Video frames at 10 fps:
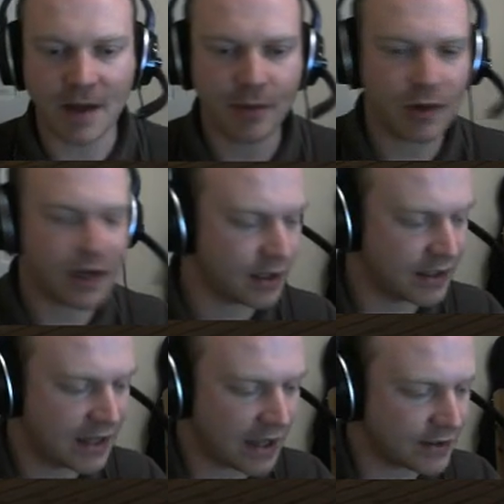Maybe we can
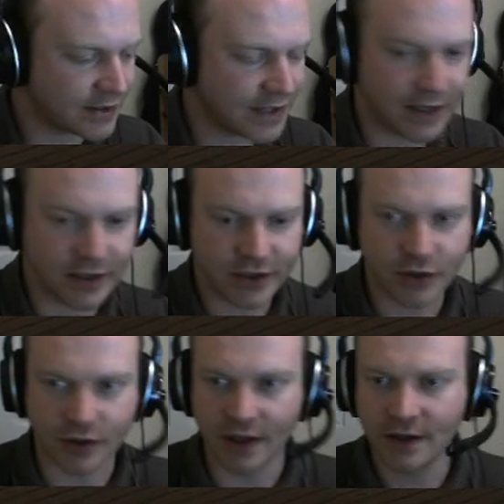get the sand
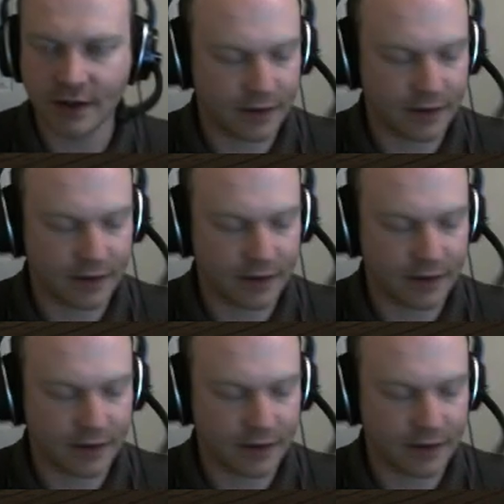tree.